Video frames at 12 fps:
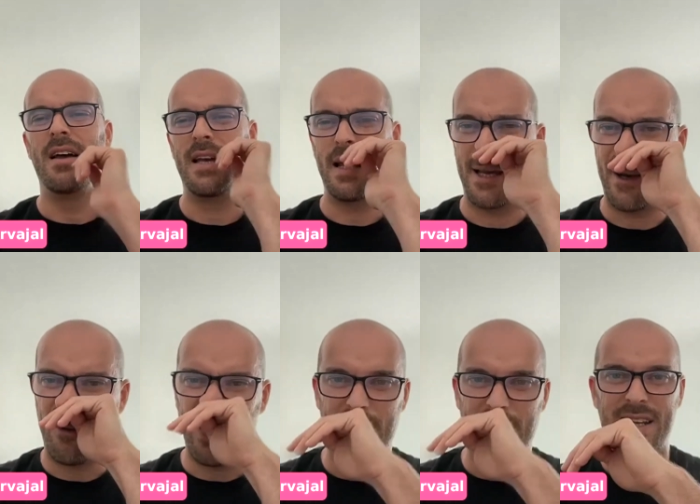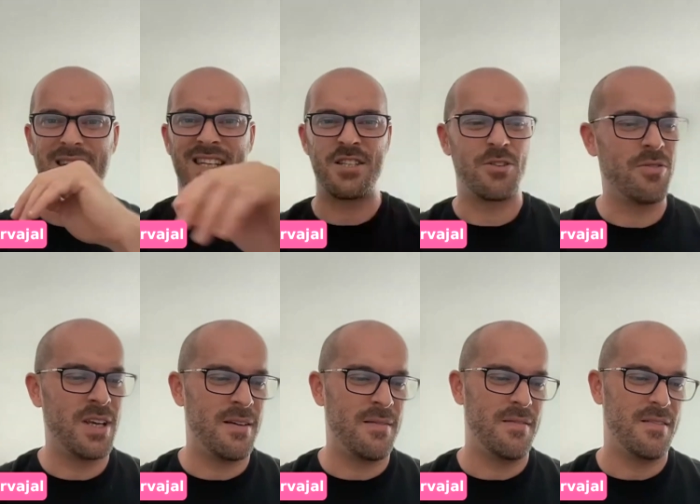Well, in
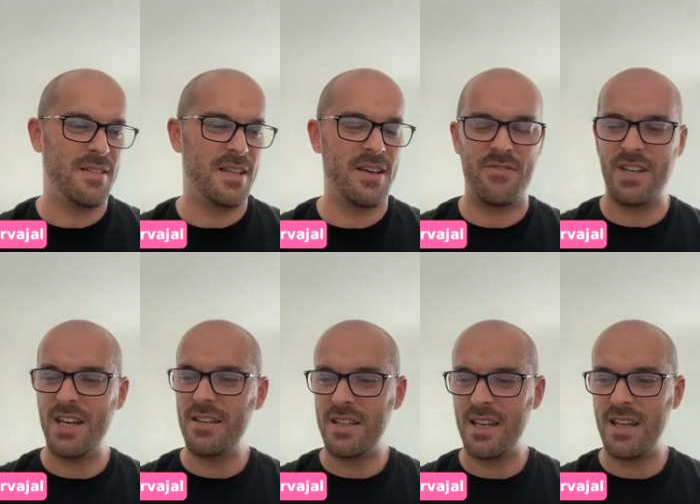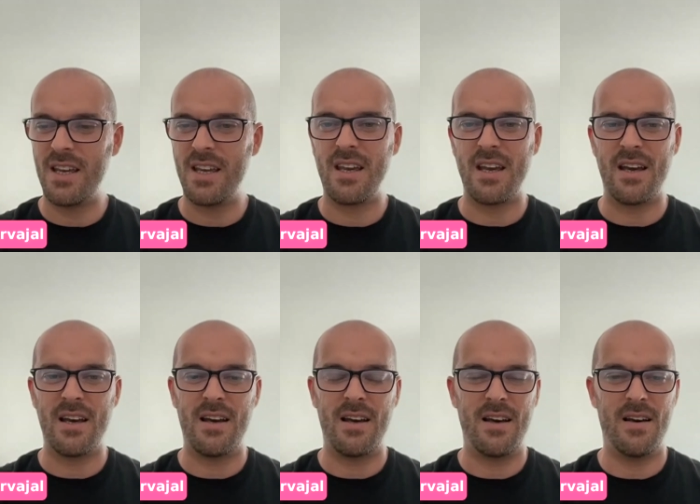Estonia, the
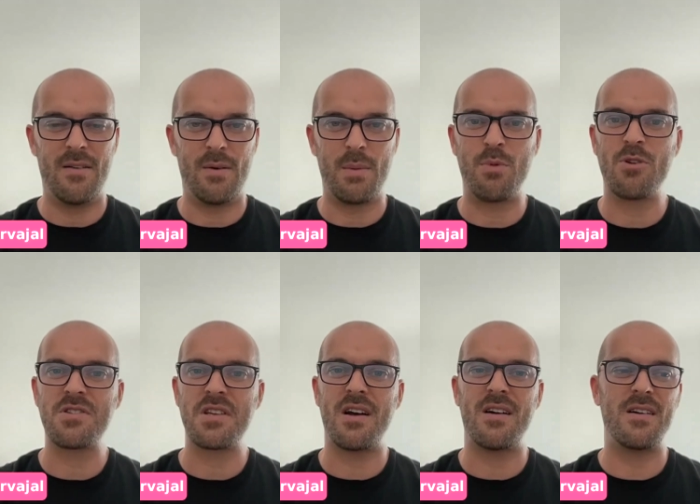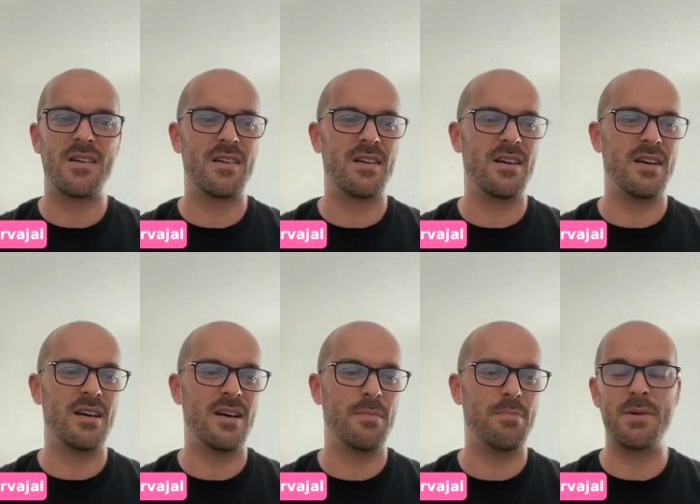VAT reports are
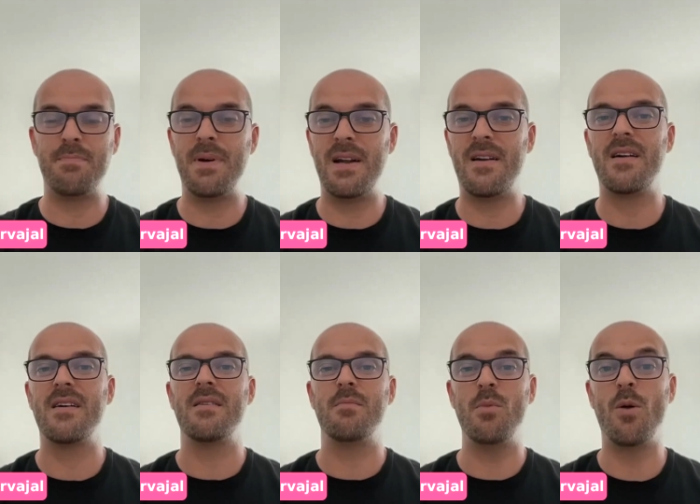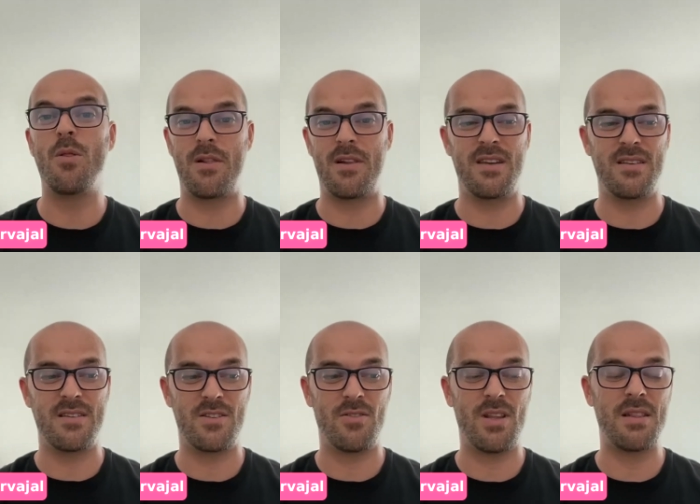prepared monthly.
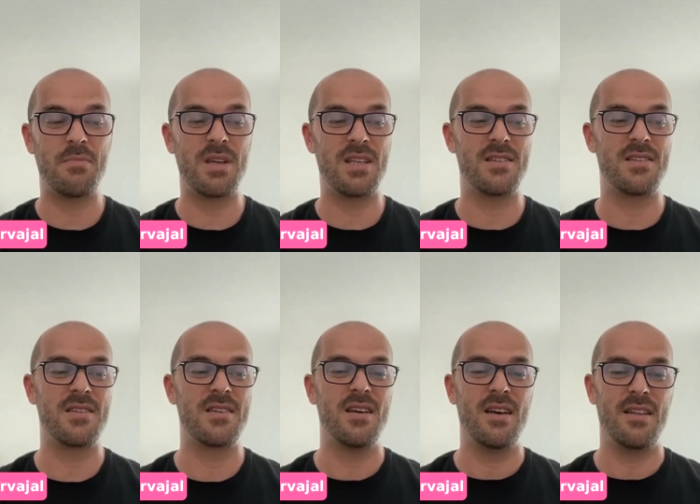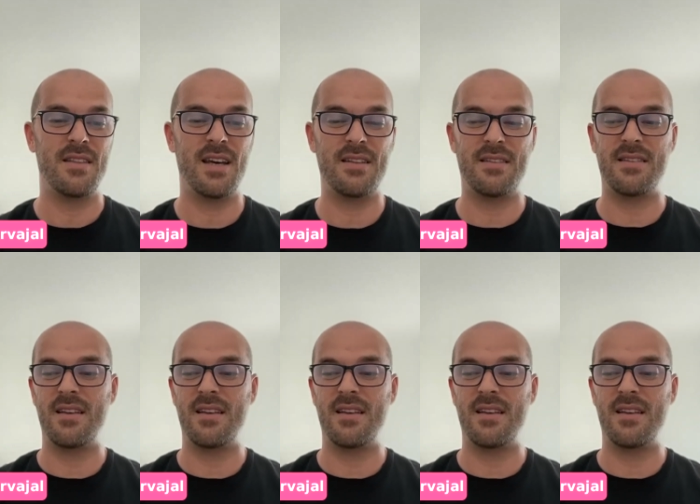So that means that